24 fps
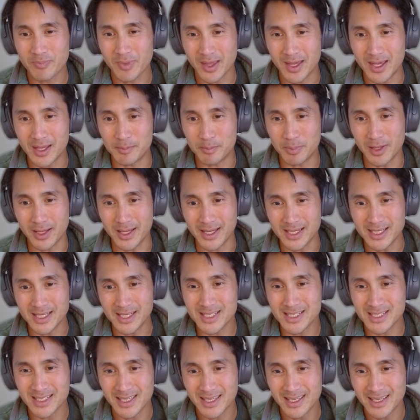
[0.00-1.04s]
in
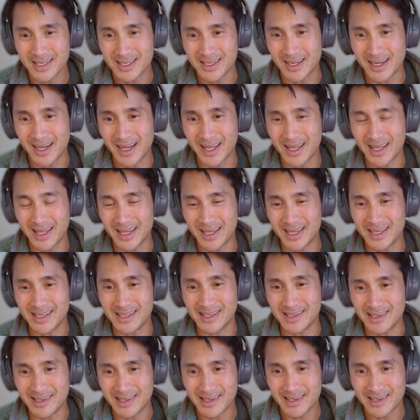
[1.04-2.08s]
place and